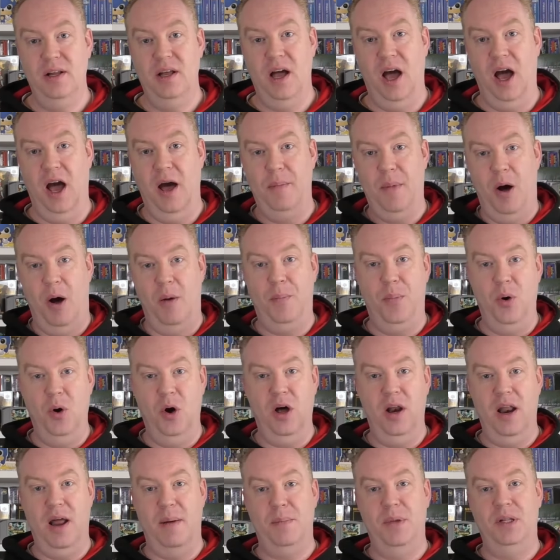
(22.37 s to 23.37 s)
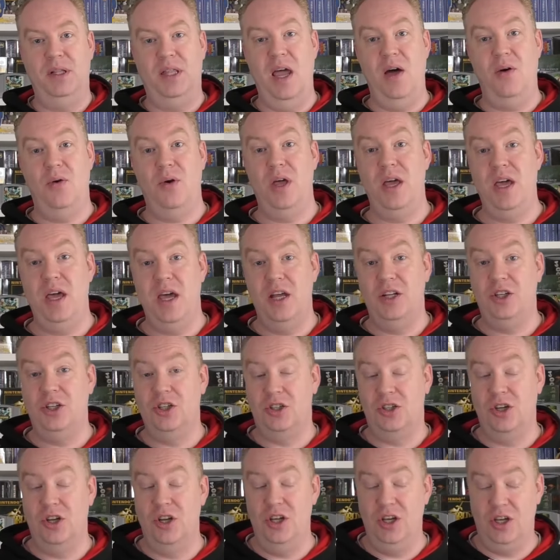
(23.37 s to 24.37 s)
I'll put a number down here
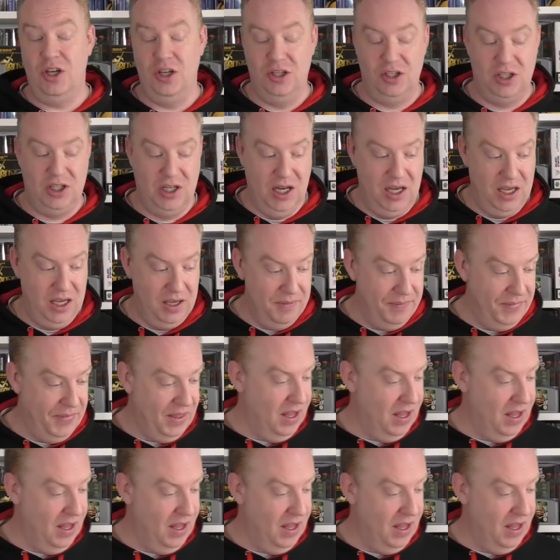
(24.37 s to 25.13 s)
just so you can see.